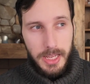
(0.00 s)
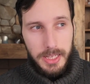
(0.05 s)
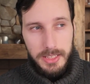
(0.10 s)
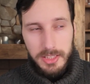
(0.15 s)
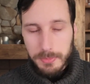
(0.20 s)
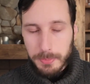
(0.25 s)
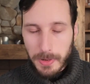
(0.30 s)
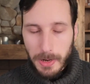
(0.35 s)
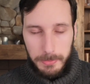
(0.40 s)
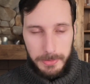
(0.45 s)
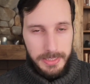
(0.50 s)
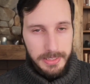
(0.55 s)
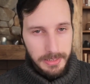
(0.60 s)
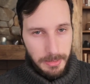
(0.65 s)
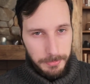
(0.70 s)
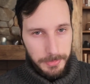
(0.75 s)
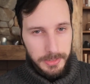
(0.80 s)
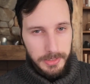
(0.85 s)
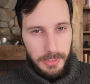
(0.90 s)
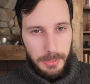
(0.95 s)
It's probably
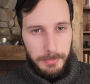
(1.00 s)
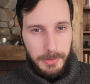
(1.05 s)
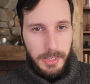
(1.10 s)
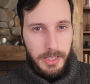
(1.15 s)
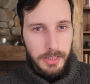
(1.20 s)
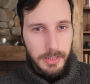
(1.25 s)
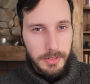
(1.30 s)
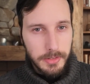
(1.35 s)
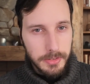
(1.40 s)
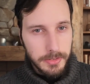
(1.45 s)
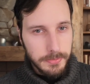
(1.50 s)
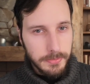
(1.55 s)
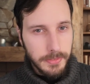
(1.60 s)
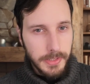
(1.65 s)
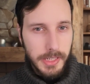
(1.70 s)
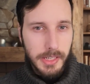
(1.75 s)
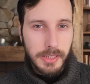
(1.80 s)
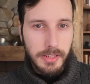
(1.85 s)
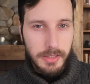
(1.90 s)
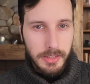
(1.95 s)
something that I'm going to do a
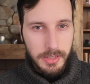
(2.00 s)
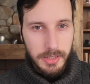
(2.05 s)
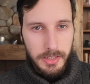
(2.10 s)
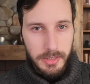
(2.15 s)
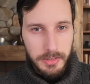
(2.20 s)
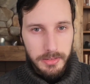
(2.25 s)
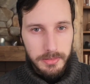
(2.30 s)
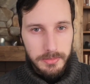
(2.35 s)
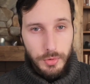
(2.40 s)
video on.